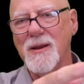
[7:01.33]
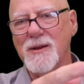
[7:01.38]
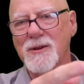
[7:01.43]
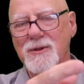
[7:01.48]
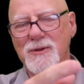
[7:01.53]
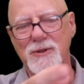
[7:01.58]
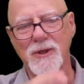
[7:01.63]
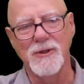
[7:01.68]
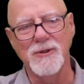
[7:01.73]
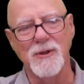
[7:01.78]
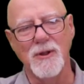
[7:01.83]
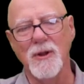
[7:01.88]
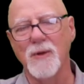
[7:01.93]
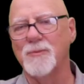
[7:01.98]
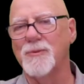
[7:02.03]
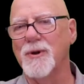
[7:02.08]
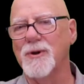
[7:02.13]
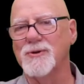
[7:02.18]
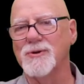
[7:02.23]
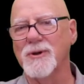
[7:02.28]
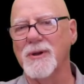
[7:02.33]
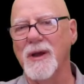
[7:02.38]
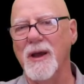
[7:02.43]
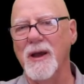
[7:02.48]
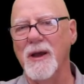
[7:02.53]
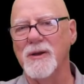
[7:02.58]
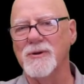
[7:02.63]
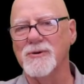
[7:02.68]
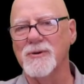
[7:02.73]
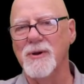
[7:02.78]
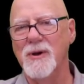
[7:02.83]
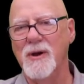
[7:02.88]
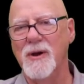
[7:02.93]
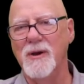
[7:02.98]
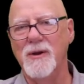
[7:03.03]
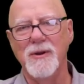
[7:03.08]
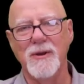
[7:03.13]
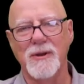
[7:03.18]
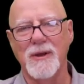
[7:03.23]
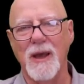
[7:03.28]
changed to low pressure gas.
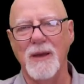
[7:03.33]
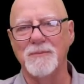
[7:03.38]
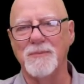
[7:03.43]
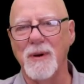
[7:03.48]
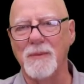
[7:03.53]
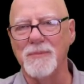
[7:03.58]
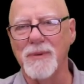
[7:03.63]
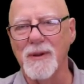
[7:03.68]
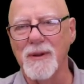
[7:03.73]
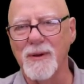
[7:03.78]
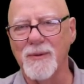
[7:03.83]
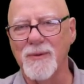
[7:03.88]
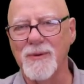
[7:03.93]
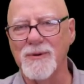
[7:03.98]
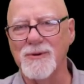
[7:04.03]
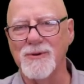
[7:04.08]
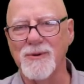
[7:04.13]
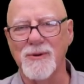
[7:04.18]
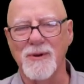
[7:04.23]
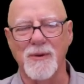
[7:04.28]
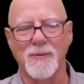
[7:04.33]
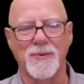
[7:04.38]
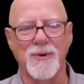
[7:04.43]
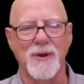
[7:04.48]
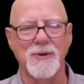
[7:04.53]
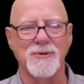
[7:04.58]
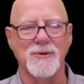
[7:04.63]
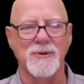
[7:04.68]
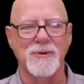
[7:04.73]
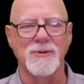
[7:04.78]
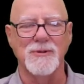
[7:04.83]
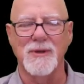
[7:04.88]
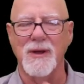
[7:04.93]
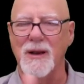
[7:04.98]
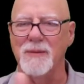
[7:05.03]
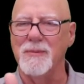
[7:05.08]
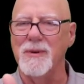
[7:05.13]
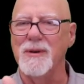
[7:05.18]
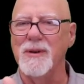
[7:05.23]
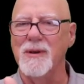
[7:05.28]
You can't pump a liquid, so the compressor has got
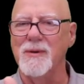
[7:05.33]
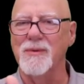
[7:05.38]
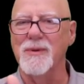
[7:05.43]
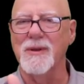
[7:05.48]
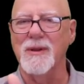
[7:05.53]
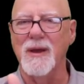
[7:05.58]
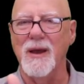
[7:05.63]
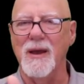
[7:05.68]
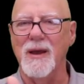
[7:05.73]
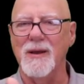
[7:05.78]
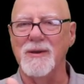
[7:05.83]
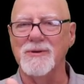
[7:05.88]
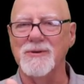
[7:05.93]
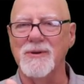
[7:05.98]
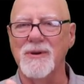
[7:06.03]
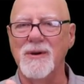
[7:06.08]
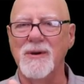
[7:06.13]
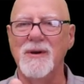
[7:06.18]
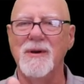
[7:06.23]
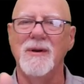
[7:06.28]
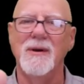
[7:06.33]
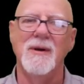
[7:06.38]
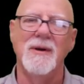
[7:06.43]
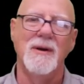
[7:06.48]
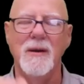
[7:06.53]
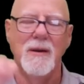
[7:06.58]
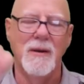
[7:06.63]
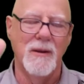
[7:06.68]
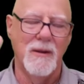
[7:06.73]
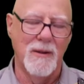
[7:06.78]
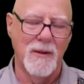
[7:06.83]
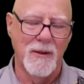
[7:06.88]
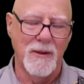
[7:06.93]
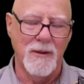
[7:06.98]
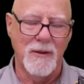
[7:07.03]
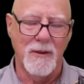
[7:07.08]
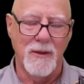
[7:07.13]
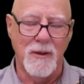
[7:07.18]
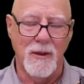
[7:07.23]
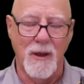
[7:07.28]
to be dealing with gas.
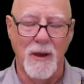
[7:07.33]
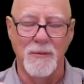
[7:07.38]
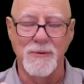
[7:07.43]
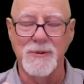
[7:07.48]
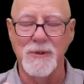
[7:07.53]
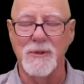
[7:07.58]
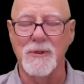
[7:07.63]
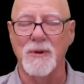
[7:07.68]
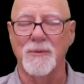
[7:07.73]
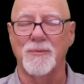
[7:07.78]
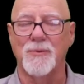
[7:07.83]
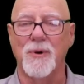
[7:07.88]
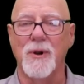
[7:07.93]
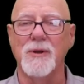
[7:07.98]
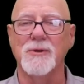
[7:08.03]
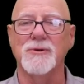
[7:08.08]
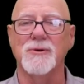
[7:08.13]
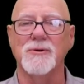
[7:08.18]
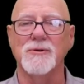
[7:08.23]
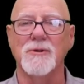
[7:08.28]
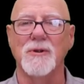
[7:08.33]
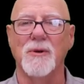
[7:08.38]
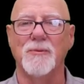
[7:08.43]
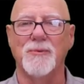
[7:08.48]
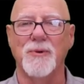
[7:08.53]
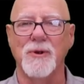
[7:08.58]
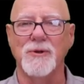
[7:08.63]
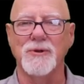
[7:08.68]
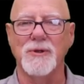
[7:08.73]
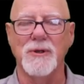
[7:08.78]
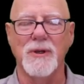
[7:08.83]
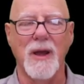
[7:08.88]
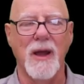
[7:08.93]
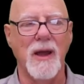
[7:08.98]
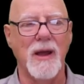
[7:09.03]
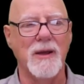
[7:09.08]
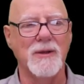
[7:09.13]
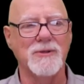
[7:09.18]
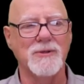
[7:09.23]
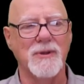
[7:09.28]
Comes into the compressor as low pressure
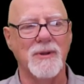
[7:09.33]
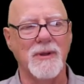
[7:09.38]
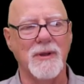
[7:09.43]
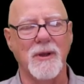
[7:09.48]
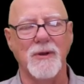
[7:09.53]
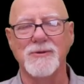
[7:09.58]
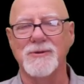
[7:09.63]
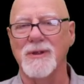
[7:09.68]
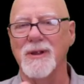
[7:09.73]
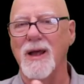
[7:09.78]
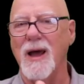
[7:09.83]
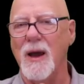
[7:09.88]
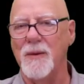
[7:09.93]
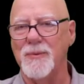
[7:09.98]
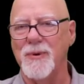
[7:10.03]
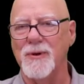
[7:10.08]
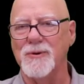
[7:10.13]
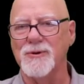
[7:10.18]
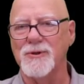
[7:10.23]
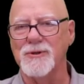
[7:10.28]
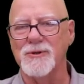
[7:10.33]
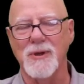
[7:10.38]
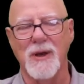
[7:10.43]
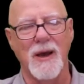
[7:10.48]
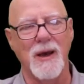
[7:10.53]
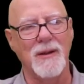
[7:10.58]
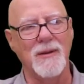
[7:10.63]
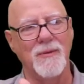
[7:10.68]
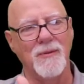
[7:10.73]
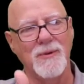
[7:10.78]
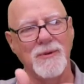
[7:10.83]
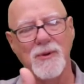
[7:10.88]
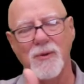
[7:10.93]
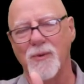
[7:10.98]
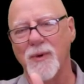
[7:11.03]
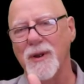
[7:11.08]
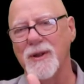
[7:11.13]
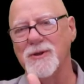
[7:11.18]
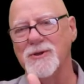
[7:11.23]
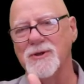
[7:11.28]
gas, and then goes to the high pressure side, the
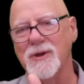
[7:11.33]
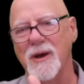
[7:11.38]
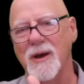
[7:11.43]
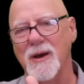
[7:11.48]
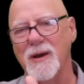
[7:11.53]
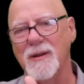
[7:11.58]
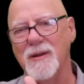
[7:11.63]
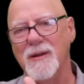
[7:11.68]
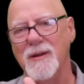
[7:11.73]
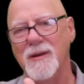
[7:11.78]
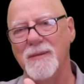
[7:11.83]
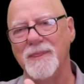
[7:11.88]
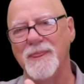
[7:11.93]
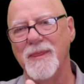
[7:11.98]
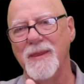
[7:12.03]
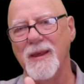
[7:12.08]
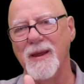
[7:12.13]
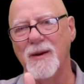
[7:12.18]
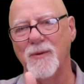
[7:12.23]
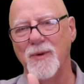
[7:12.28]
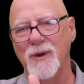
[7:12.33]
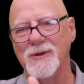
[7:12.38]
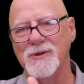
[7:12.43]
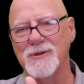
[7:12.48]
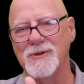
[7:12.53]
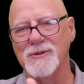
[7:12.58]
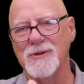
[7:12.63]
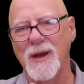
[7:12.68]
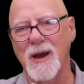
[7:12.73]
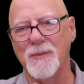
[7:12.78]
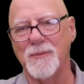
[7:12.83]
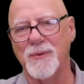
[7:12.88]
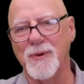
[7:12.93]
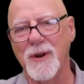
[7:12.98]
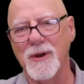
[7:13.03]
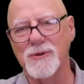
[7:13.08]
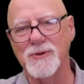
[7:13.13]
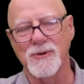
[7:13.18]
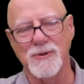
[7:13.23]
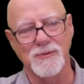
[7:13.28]
red side. And the reason it's high
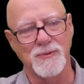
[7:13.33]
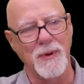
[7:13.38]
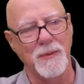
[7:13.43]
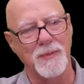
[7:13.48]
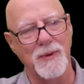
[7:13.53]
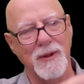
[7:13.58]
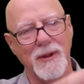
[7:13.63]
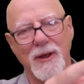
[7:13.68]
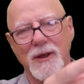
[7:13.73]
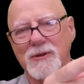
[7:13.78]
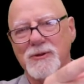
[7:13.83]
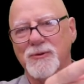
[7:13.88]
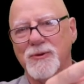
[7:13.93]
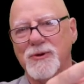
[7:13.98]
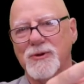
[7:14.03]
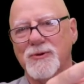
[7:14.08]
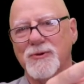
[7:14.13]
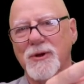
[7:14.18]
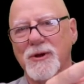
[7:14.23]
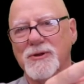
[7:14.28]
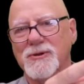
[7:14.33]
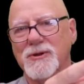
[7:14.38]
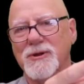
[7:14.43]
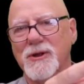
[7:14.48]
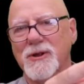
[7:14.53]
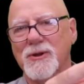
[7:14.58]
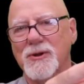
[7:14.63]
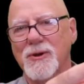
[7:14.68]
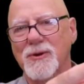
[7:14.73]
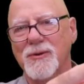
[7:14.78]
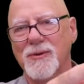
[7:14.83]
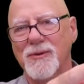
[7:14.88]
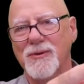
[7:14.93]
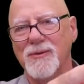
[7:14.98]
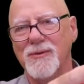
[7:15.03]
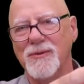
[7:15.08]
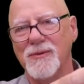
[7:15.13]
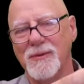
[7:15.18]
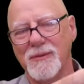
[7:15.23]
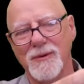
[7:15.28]
pressure is pumping against the restriction at 2.
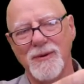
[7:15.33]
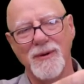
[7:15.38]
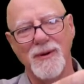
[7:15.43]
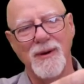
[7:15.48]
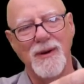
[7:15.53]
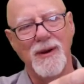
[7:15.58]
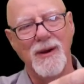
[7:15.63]
Remember?